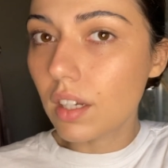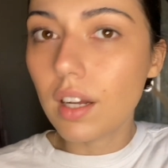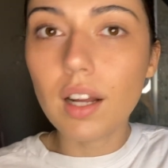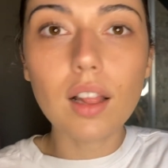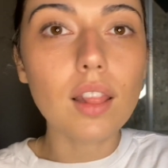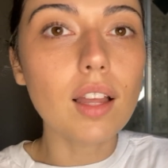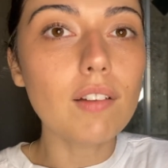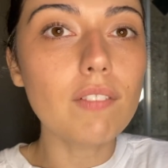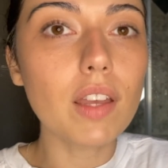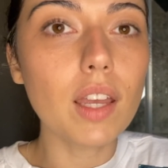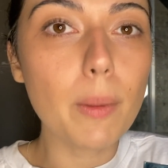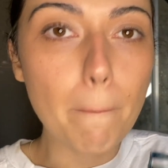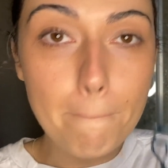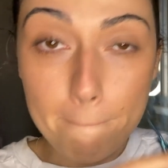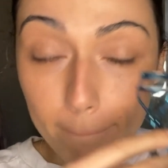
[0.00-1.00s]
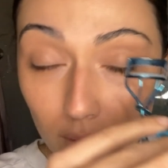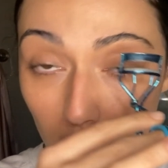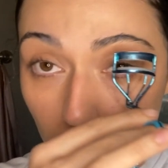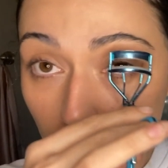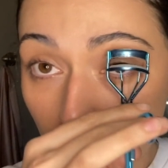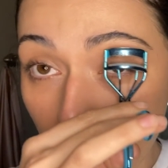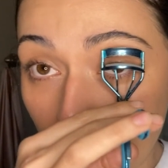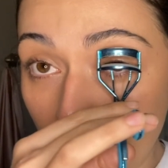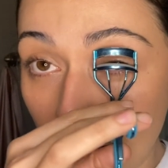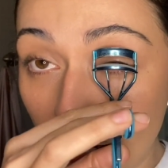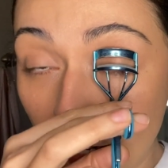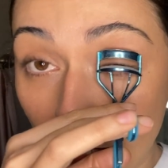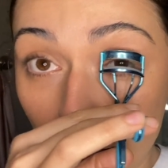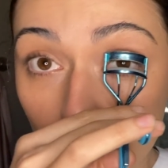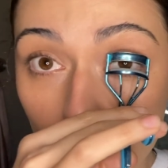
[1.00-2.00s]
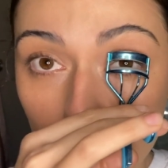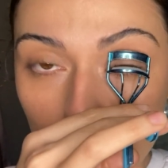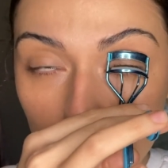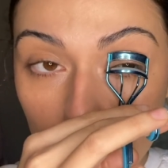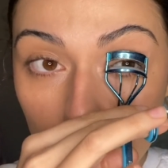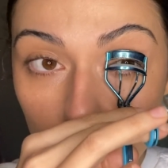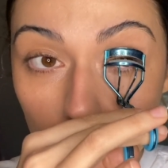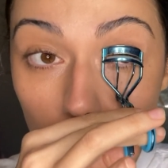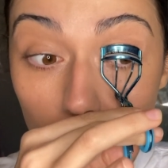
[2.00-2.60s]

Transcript: I love it. And I'll just